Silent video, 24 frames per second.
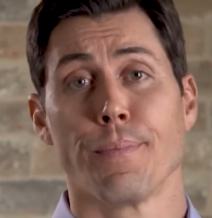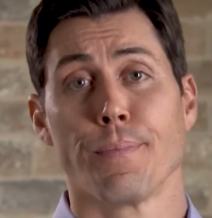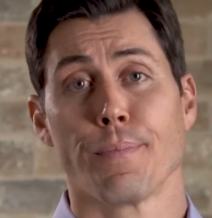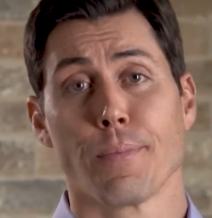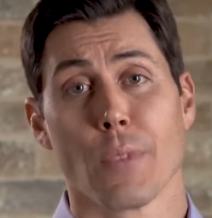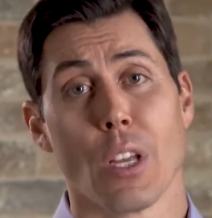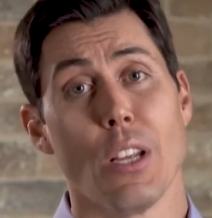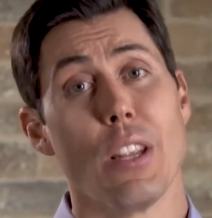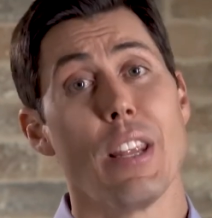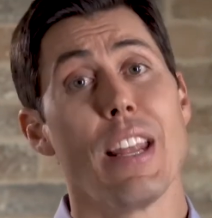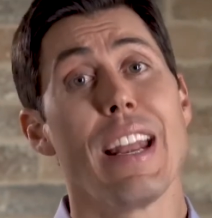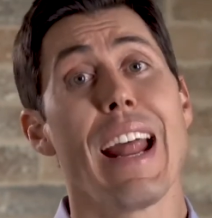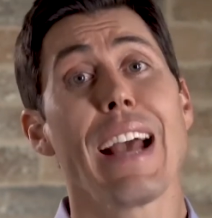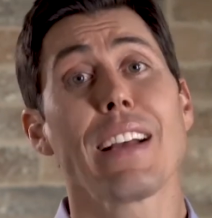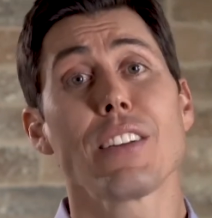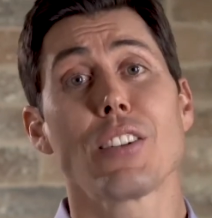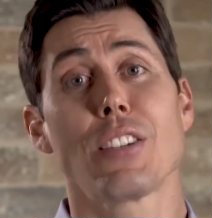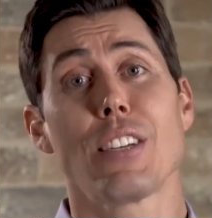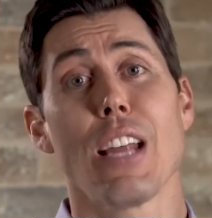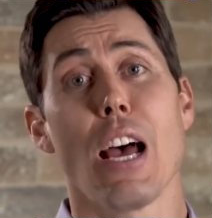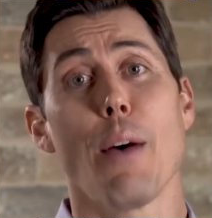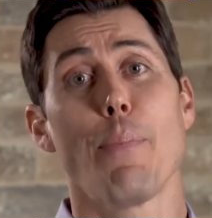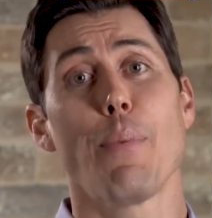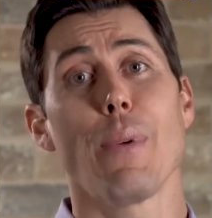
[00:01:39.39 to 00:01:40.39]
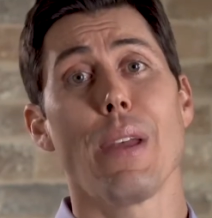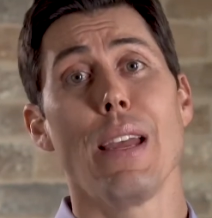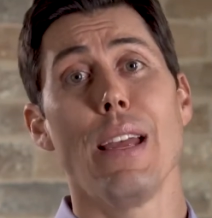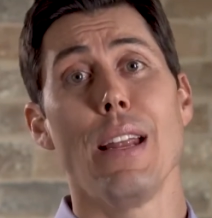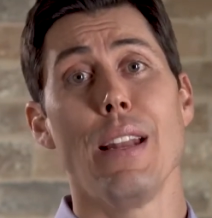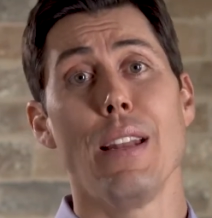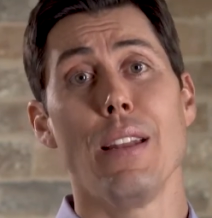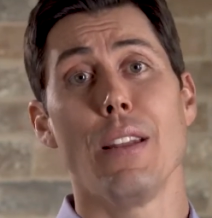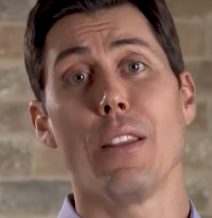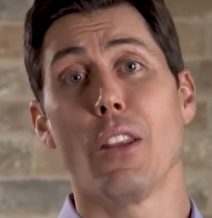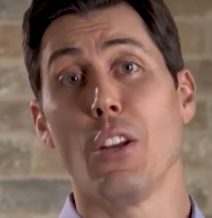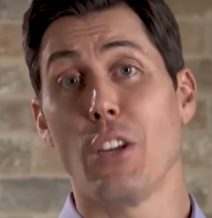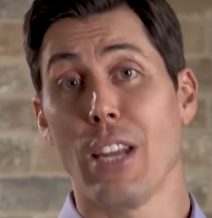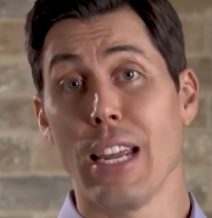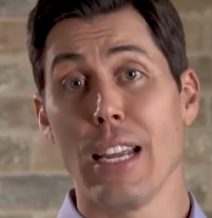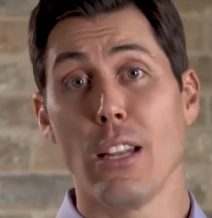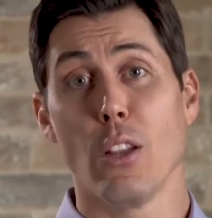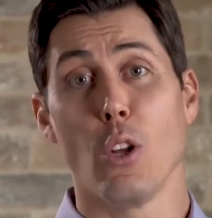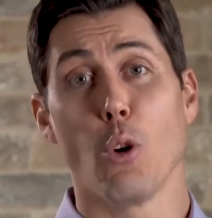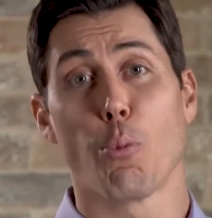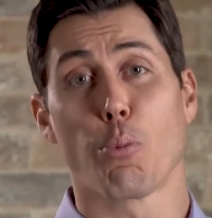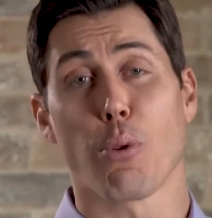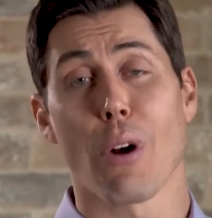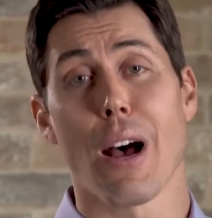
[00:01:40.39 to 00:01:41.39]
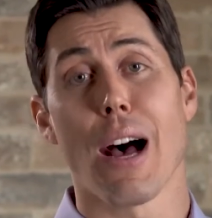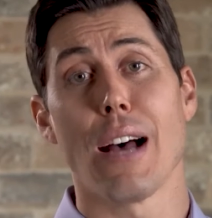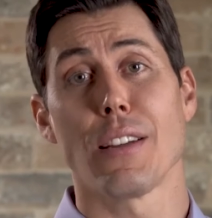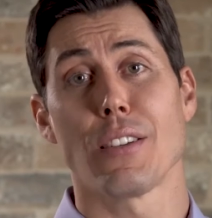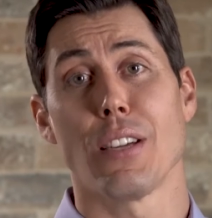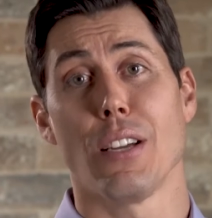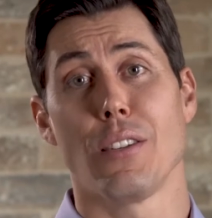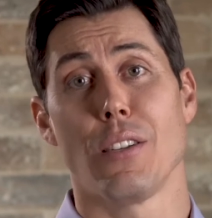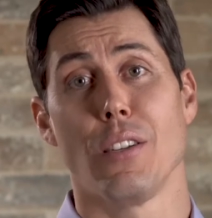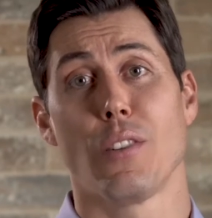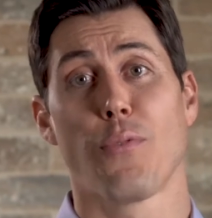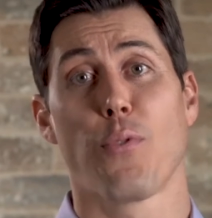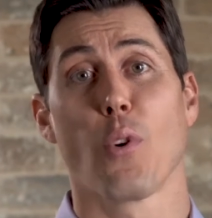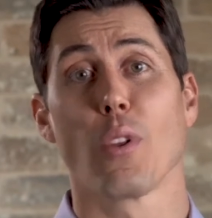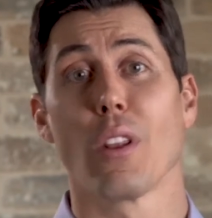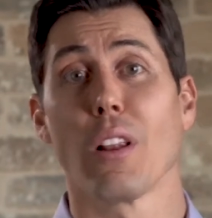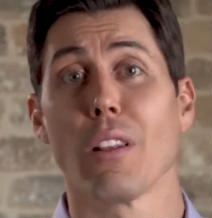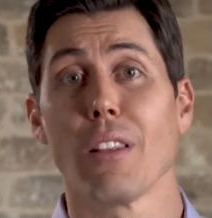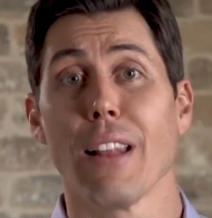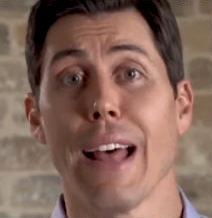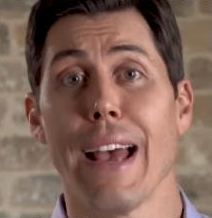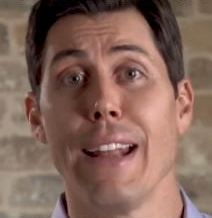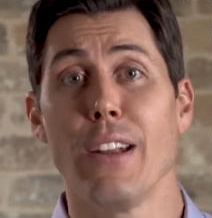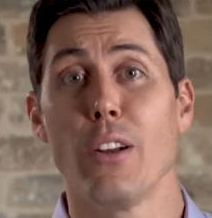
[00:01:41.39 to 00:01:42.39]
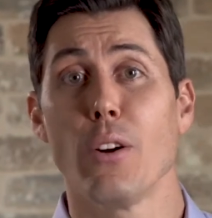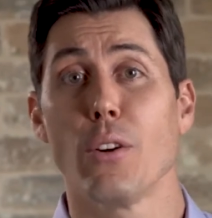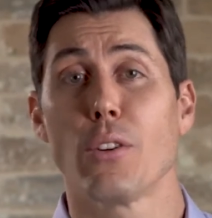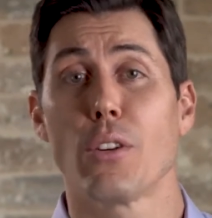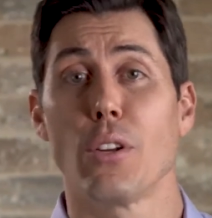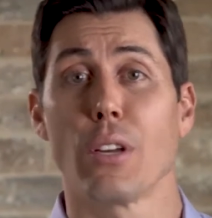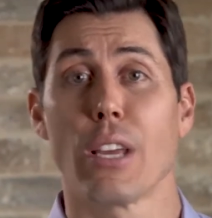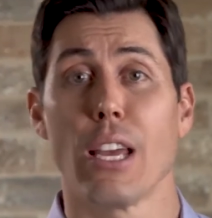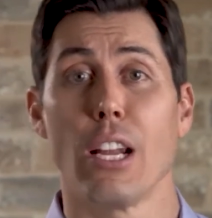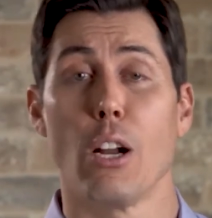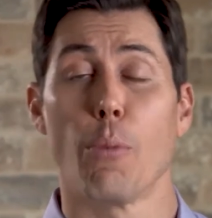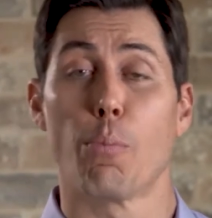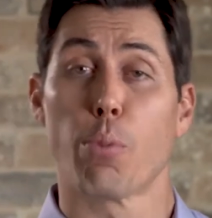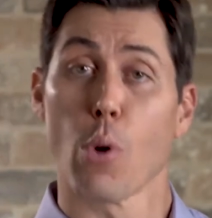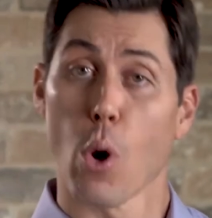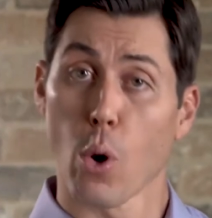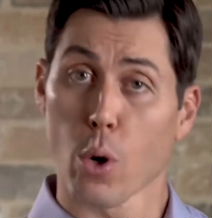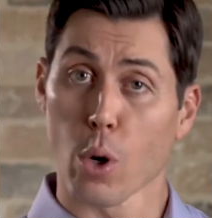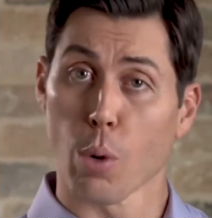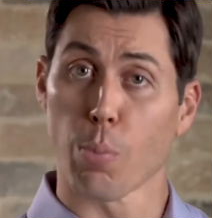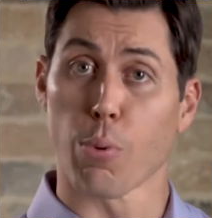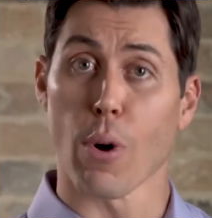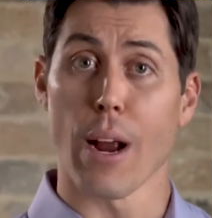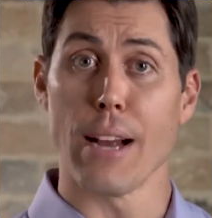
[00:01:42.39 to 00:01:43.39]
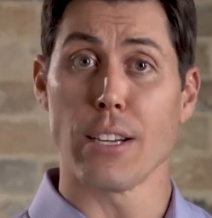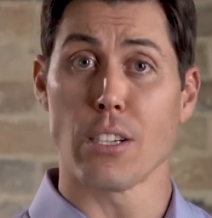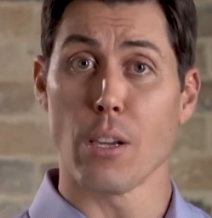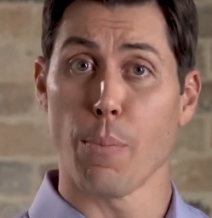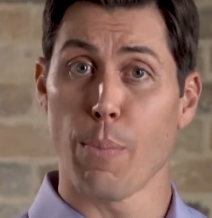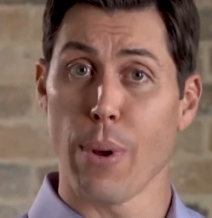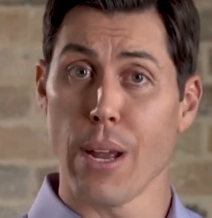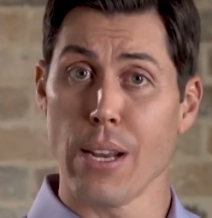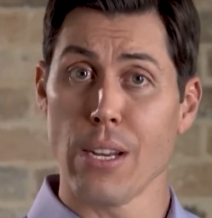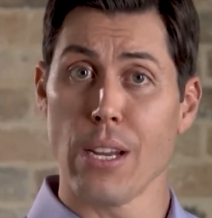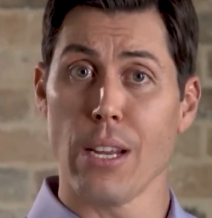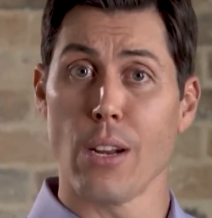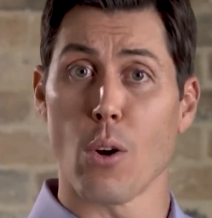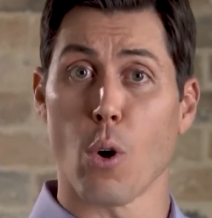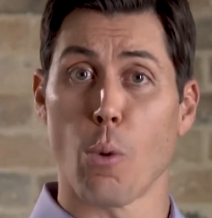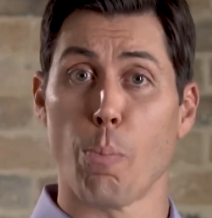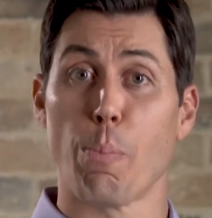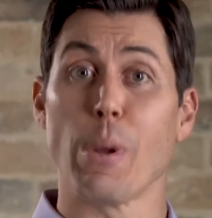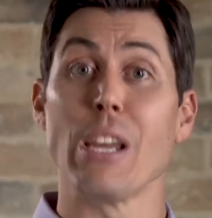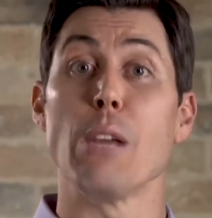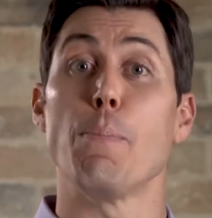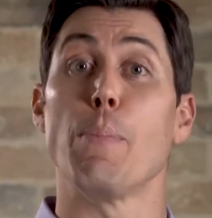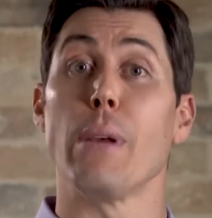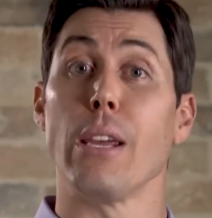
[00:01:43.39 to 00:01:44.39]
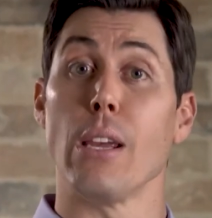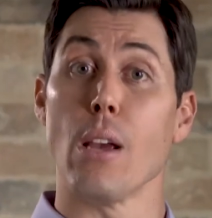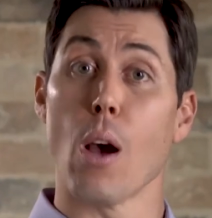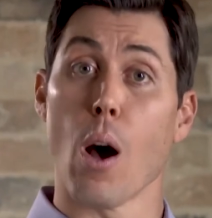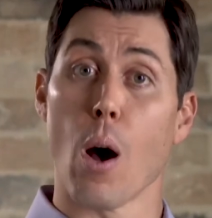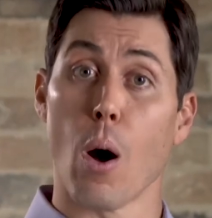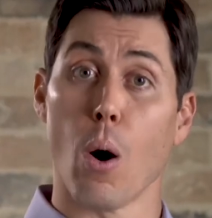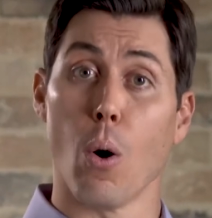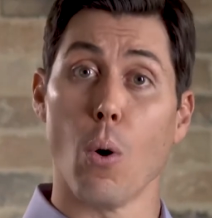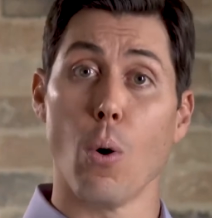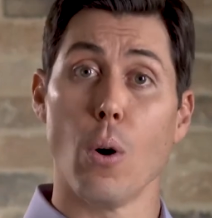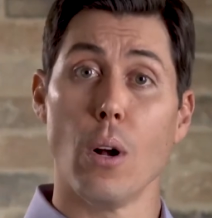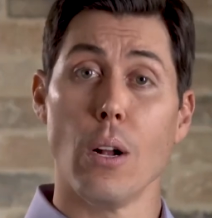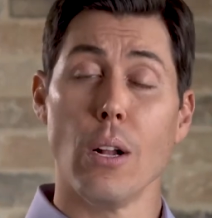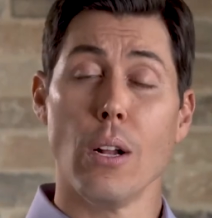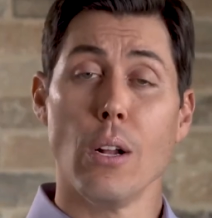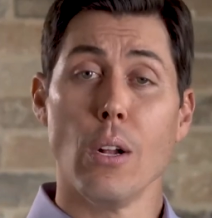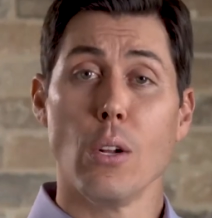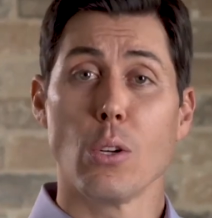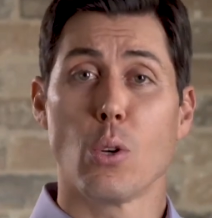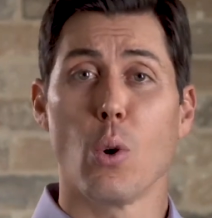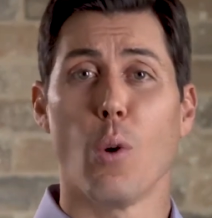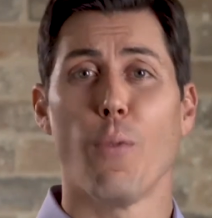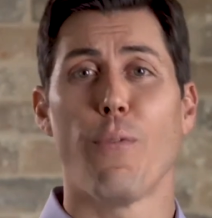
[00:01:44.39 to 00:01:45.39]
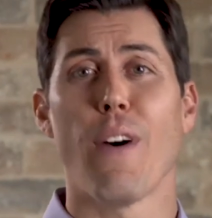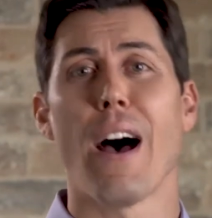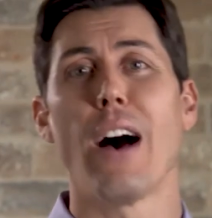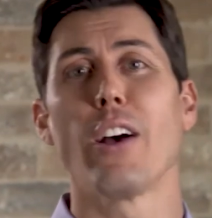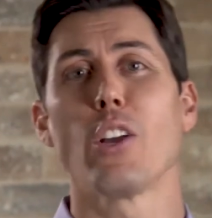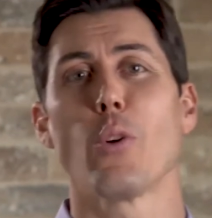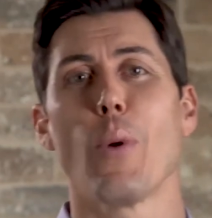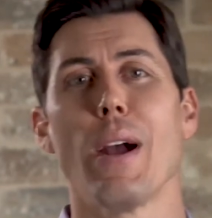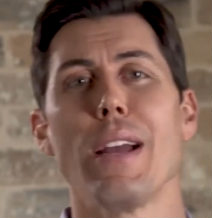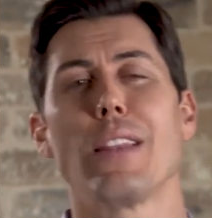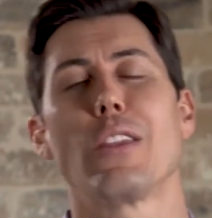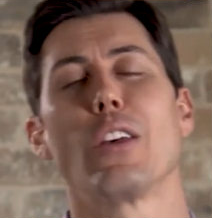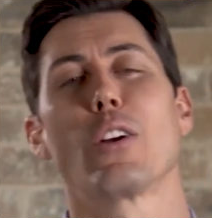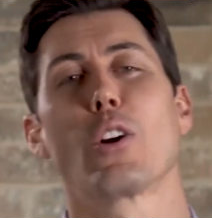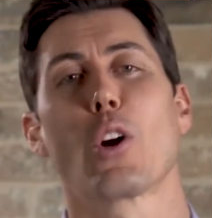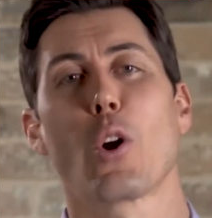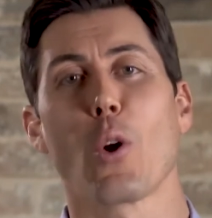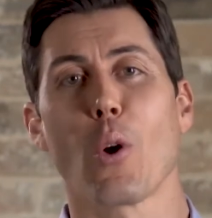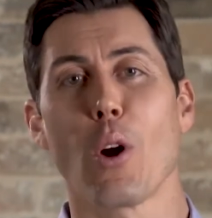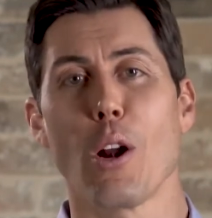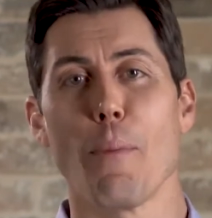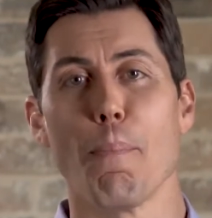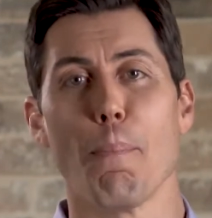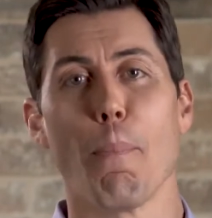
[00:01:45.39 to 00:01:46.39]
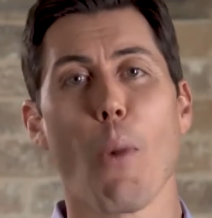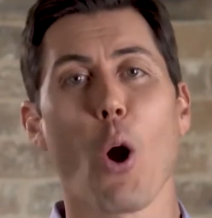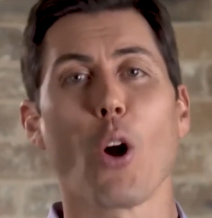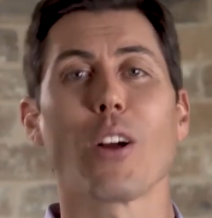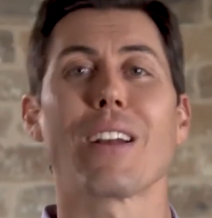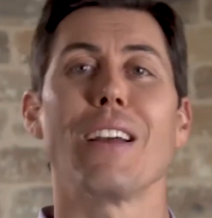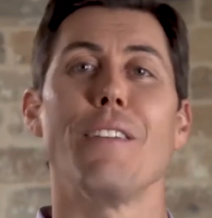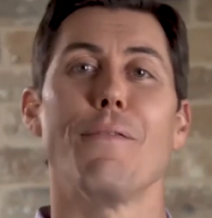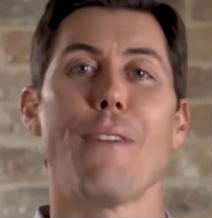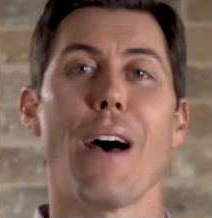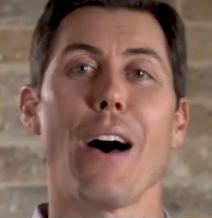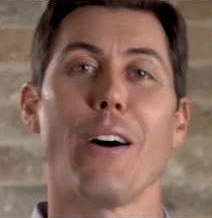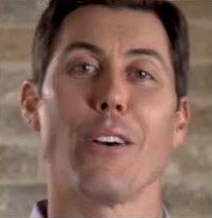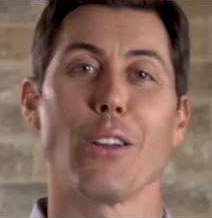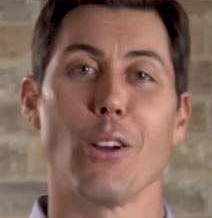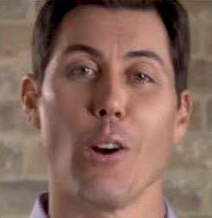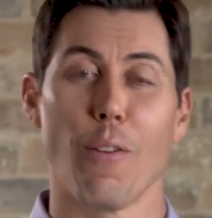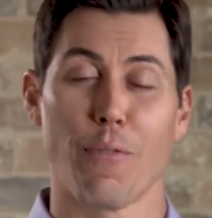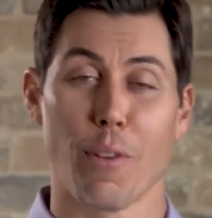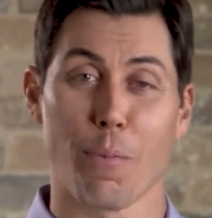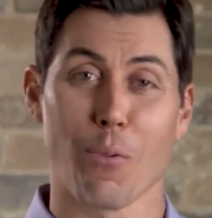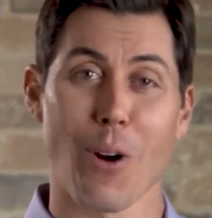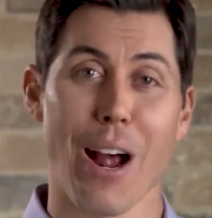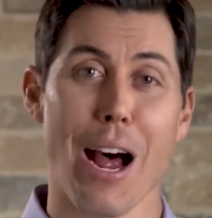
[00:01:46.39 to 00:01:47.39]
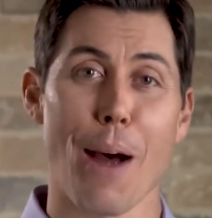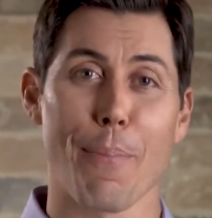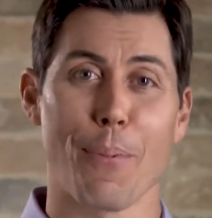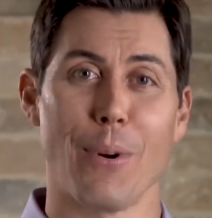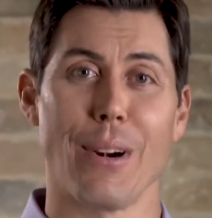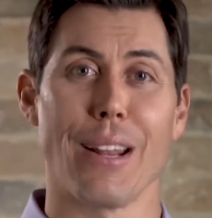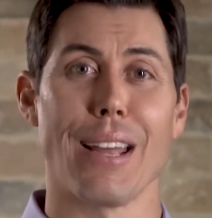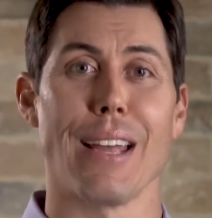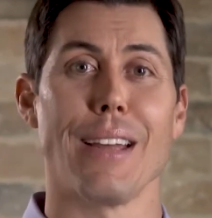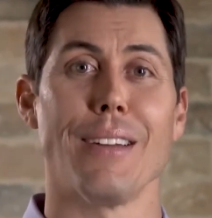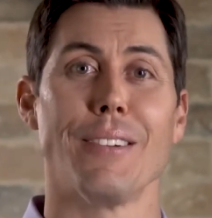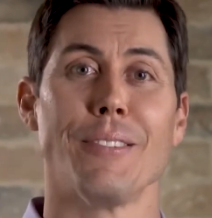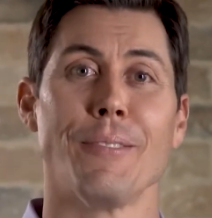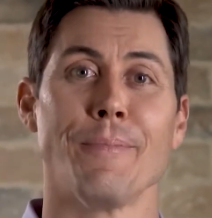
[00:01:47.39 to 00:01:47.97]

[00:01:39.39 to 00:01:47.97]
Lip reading: And the next step in the deed in lieu process is for the lender to get a broker price opinion, or BPO, to evaluate the current market value of the property.